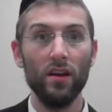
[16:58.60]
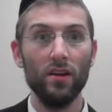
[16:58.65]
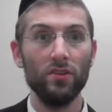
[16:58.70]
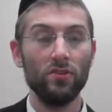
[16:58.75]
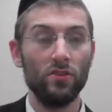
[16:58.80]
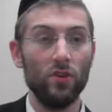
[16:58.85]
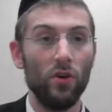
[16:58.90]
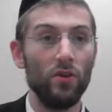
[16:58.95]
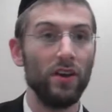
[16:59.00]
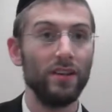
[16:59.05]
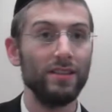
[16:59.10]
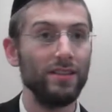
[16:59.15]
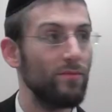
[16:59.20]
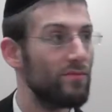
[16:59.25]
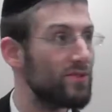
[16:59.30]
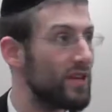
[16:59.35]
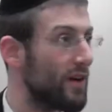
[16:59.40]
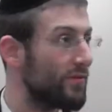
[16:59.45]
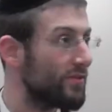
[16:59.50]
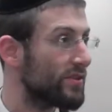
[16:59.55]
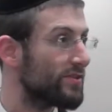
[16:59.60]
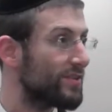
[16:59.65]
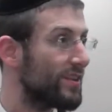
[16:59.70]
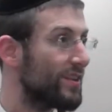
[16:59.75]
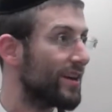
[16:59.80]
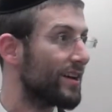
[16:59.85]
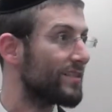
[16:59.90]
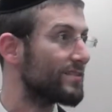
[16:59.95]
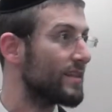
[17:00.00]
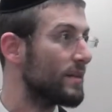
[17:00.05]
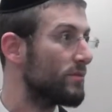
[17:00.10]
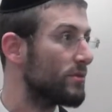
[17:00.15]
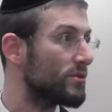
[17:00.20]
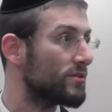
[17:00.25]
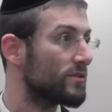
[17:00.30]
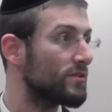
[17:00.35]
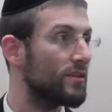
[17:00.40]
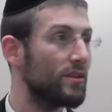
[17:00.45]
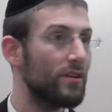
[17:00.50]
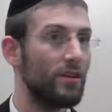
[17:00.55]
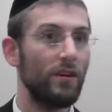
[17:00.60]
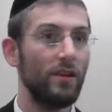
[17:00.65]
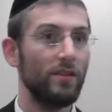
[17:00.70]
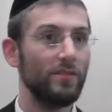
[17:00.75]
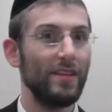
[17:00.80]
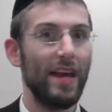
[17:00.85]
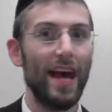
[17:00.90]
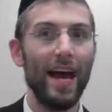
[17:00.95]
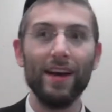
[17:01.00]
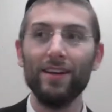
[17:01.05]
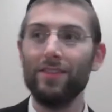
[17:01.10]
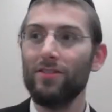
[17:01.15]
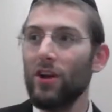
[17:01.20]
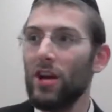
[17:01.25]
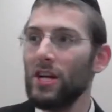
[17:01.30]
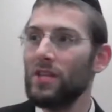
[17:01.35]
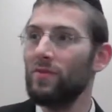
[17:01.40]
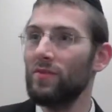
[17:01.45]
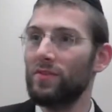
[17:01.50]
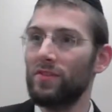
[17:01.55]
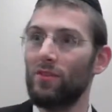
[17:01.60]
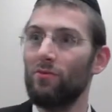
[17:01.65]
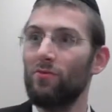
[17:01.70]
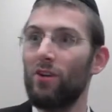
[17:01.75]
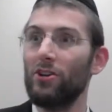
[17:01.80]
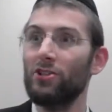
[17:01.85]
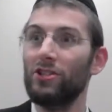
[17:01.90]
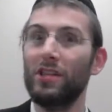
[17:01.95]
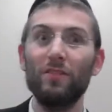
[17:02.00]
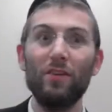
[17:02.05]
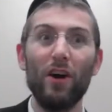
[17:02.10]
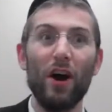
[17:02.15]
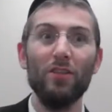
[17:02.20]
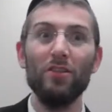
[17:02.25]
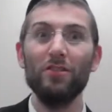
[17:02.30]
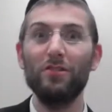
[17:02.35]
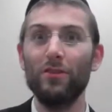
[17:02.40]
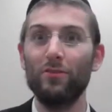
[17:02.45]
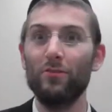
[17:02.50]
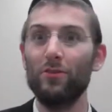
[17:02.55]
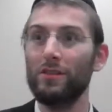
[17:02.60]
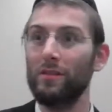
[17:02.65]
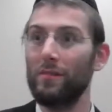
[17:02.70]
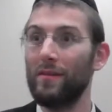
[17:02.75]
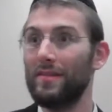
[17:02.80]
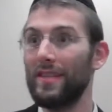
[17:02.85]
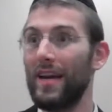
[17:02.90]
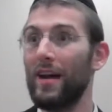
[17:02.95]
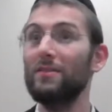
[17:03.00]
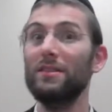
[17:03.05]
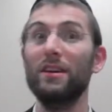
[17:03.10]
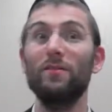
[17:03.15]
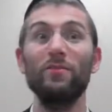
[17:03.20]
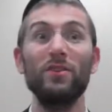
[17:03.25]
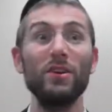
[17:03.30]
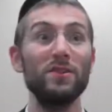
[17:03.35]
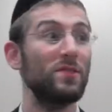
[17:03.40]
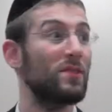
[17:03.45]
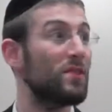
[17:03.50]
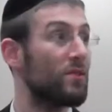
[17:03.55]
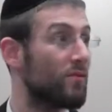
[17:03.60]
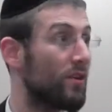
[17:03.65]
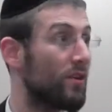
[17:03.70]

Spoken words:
To know the chasimas, you have to see the chasimas. So how could Taisvas in the Rosh give other terutzim? It sounds like the Taisvas in the